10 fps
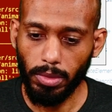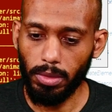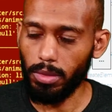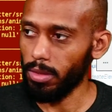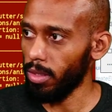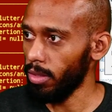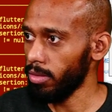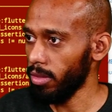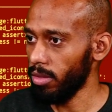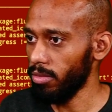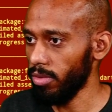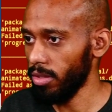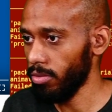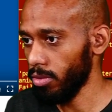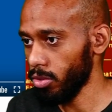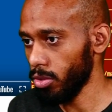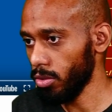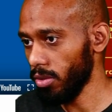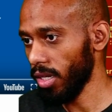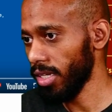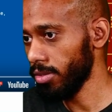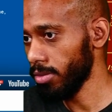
It's a little heavy if you show that,